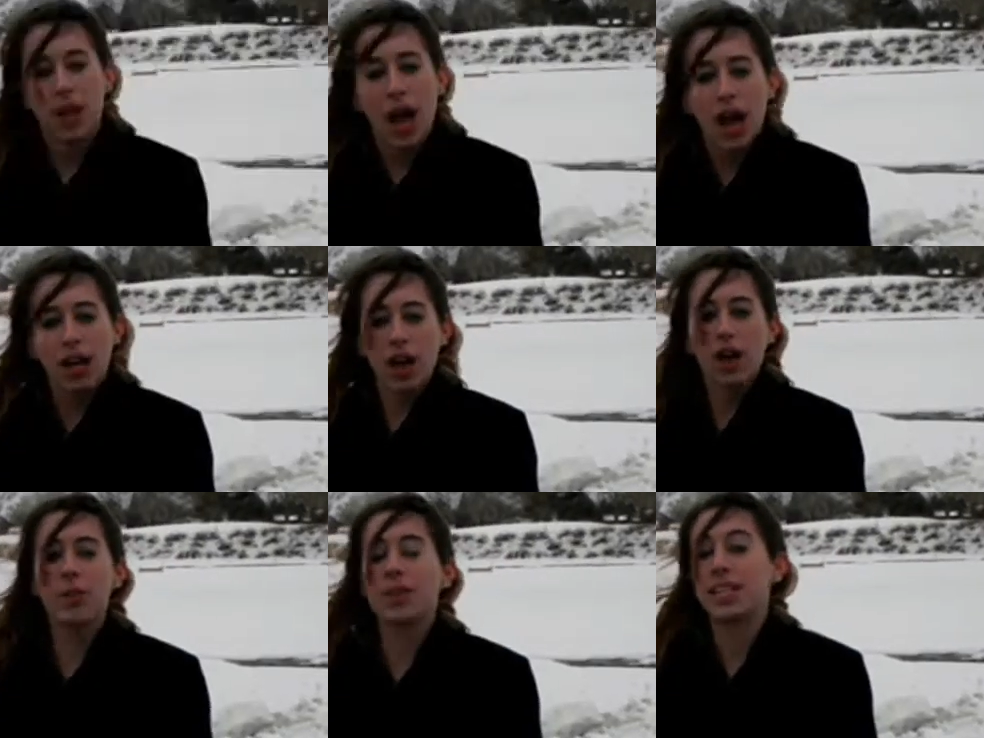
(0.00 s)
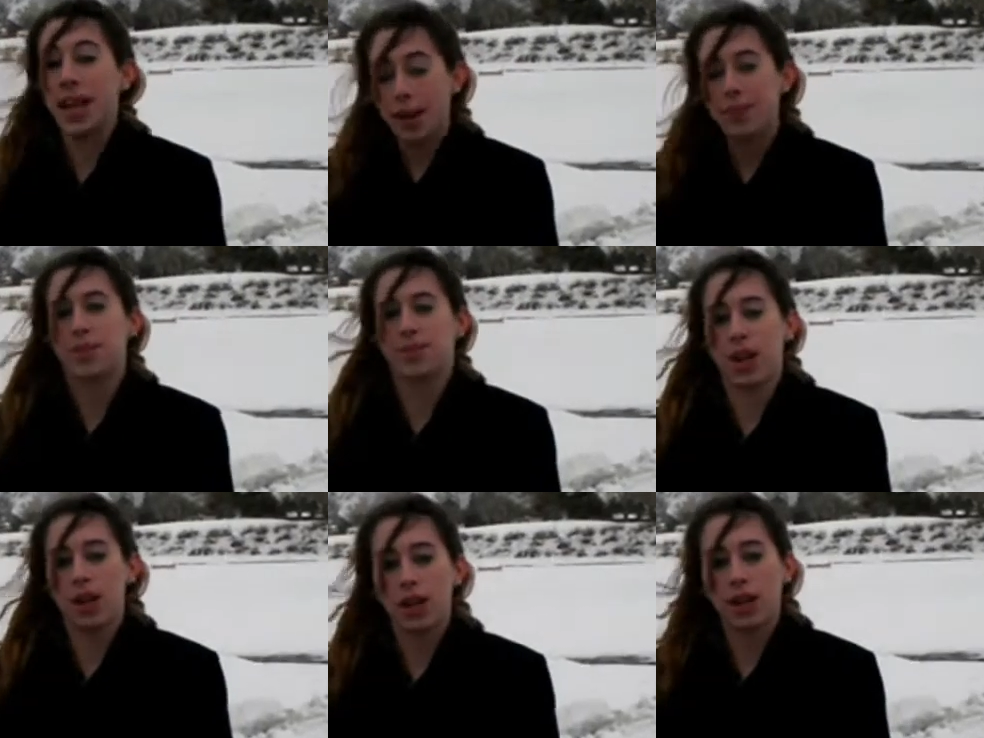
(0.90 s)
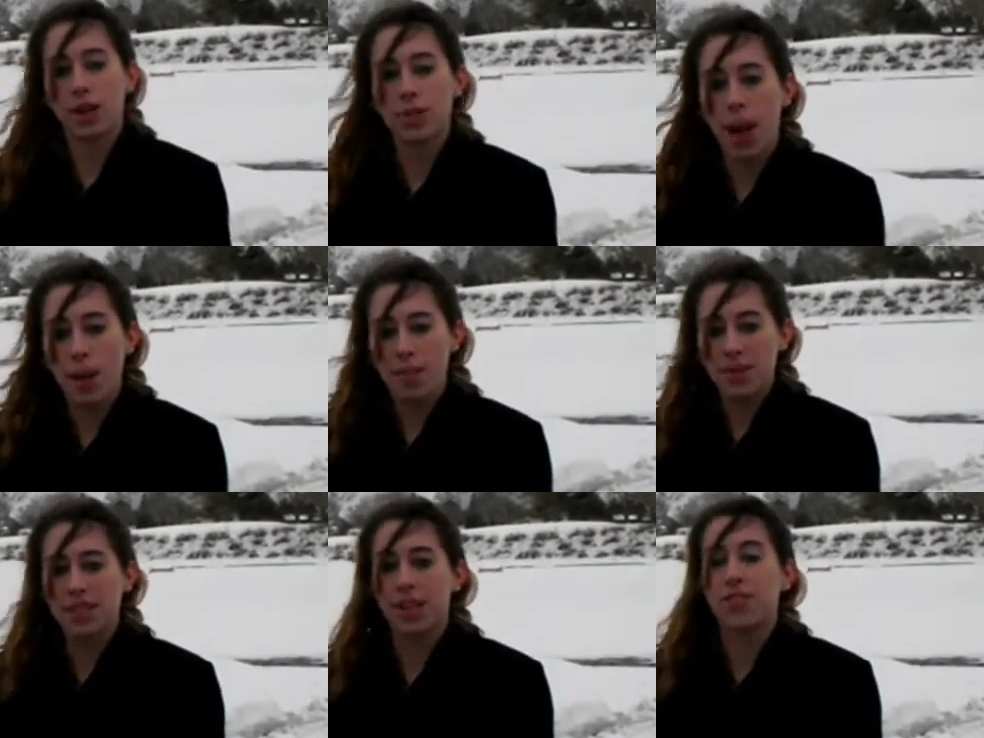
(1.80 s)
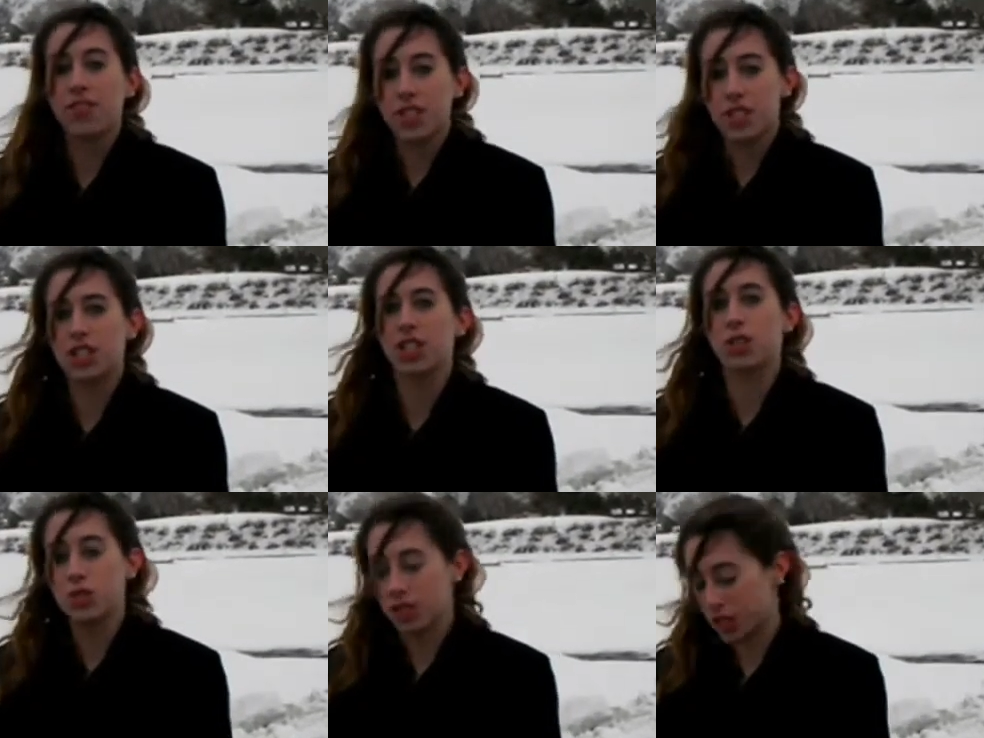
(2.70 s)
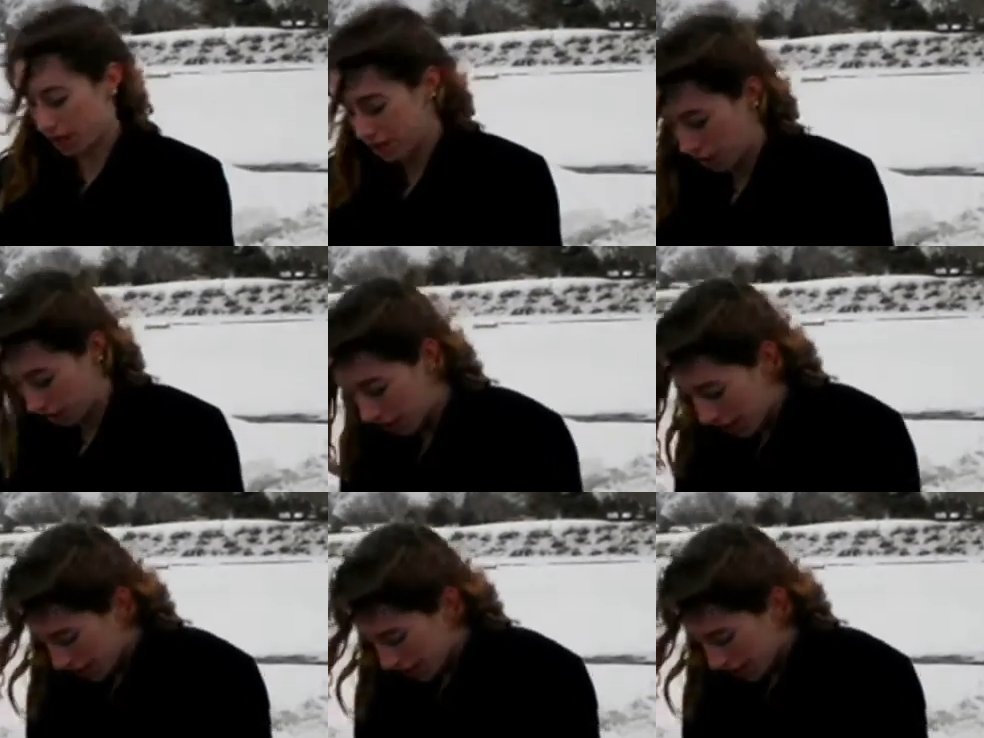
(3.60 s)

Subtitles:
Along with the types of salt, another problem is the efficient usage of salt.